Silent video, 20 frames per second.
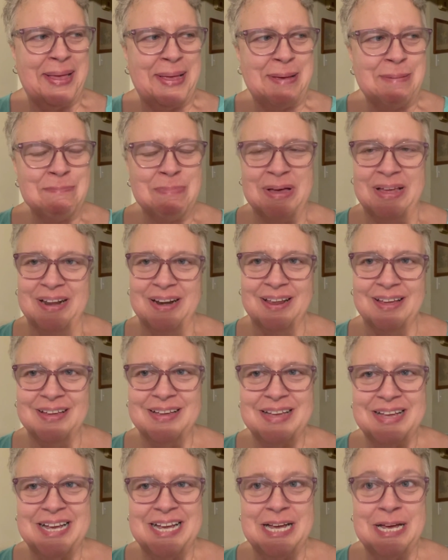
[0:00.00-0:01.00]
but
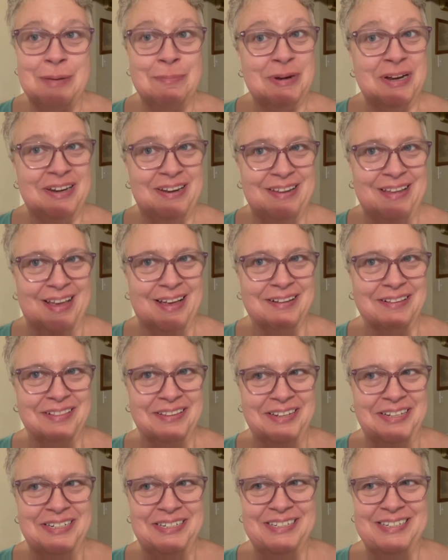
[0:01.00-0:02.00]
I'm going to tackle
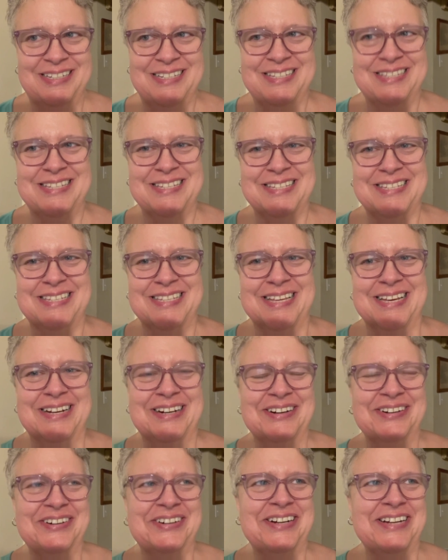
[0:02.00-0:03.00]
it.
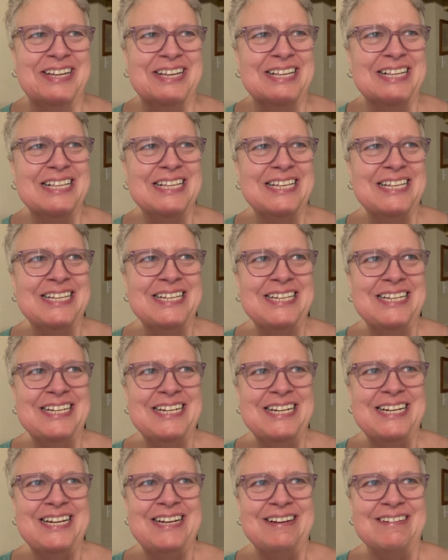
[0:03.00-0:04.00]
So
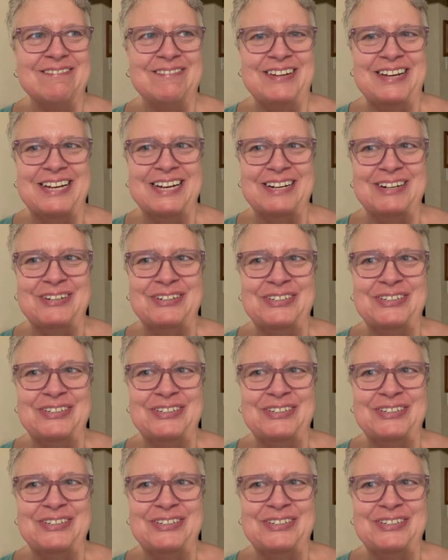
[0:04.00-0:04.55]
here we go.